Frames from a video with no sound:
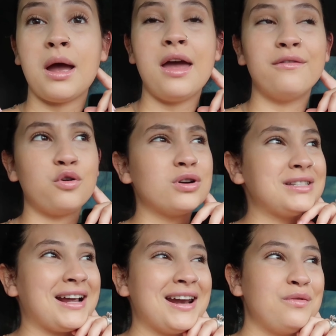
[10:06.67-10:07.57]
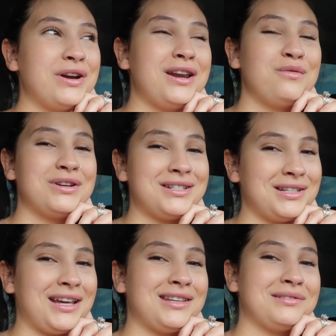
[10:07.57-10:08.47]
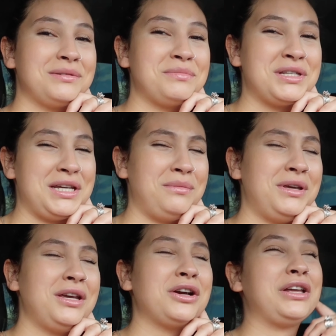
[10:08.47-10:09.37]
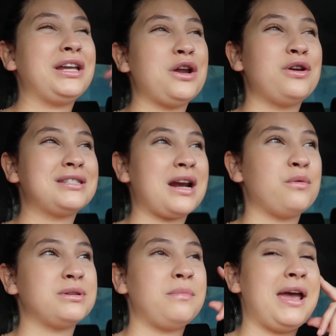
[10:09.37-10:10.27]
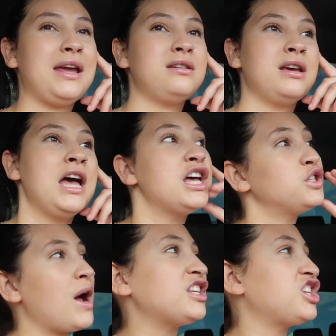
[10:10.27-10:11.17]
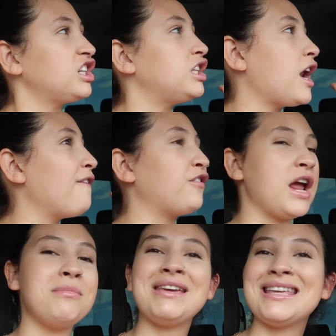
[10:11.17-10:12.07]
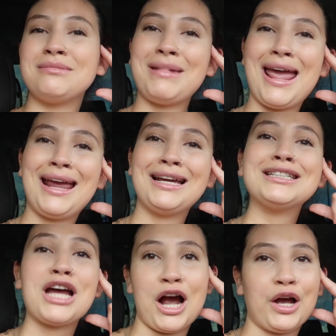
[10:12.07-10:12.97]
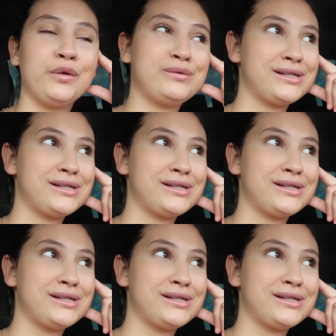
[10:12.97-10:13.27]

And of course, like I didn't want anyone to like see me or like notice that I was in pain. So I sucked it up for him to get some dang tacos.